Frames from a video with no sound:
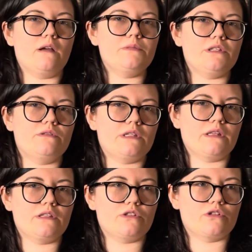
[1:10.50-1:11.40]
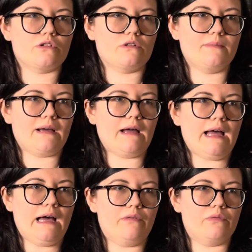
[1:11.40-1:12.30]
using this journal about
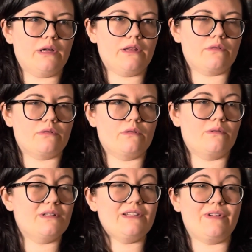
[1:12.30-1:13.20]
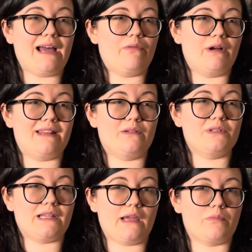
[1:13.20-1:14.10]
halfway through. It wasn't even halfway, I think it
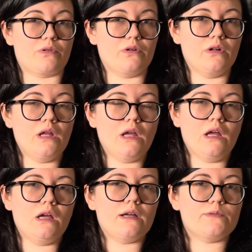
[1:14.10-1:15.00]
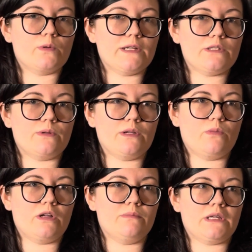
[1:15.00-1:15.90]
was April of
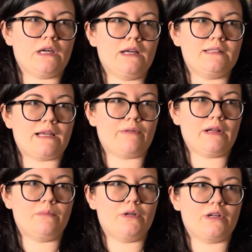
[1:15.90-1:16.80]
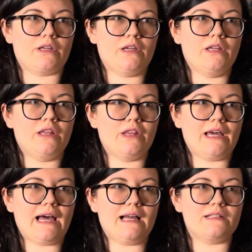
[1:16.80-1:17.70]
2021, because I read a book
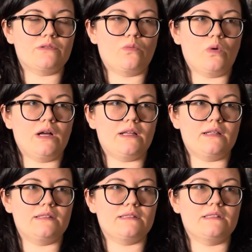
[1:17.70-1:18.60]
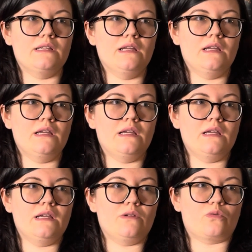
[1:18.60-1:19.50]
that was
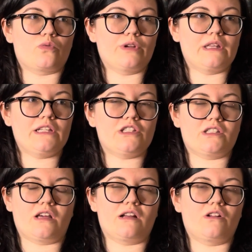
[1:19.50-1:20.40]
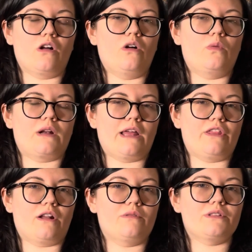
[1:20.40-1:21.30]
really just not at all what I
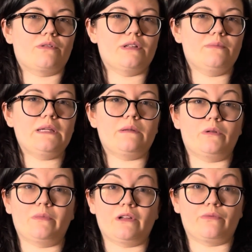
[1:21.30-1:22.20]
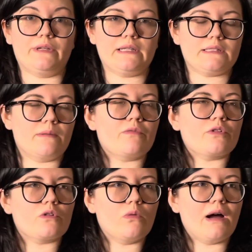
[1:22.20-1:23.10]
thought it was going to be, and it put me in a reading slump
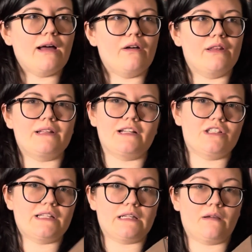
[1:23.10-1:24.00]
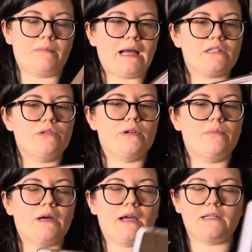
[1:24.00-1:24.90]
for a while, and then I just didn't come back to it.
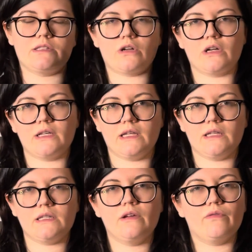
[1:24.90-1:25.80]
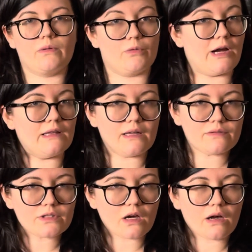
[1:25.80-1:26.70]
But I started it from where I
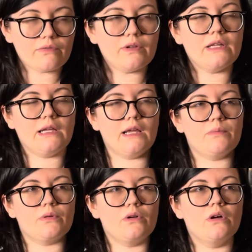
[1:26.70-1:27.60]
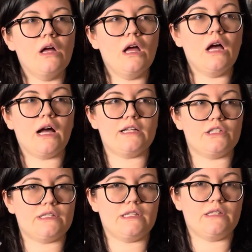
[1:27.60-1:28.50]
left off in April. I
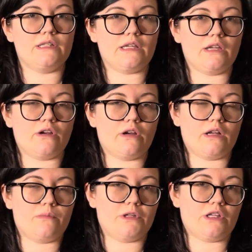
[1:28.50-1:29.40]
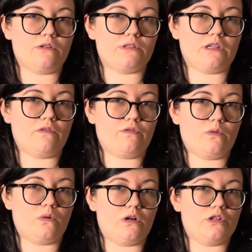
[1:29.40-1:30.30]
just ended the year, and I'm going to use it
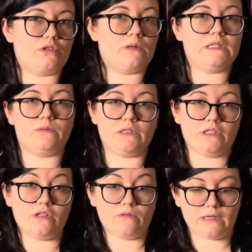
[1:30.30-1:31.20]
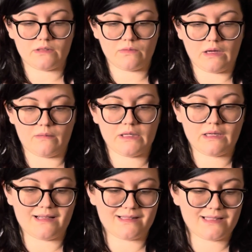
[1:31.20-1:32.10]
for 2022 as well,
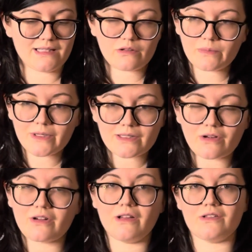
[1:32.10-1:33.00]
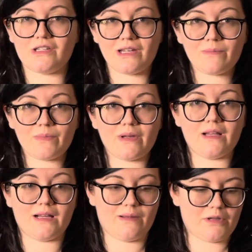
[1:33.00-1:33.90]
because these notebooks are not cheap
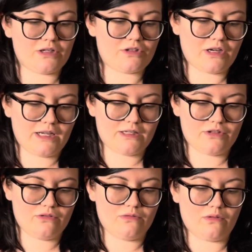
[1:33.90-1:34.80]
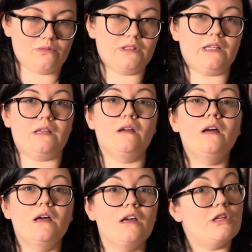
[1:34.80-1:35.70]
and I'm not trying to only
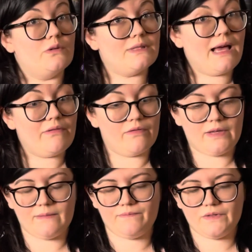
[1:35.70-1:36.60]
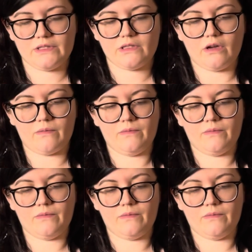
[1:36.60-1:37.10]
use half of it. So